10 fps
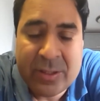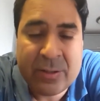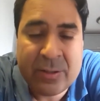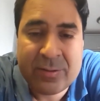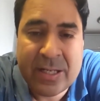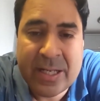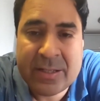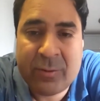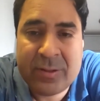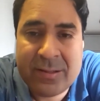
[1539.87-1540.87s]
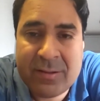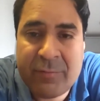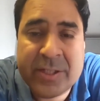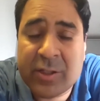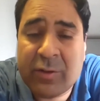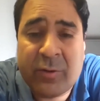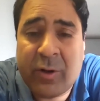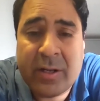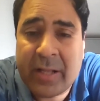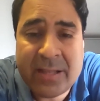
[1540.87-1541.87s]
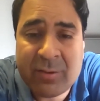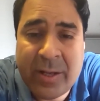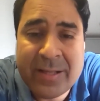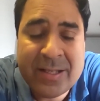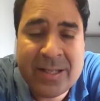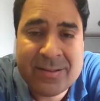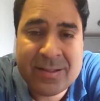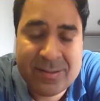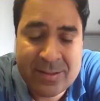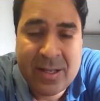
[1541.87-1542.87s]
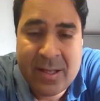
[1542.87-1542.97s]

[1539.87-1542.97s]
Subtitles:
that was collected was insufficient or XYZ reasons.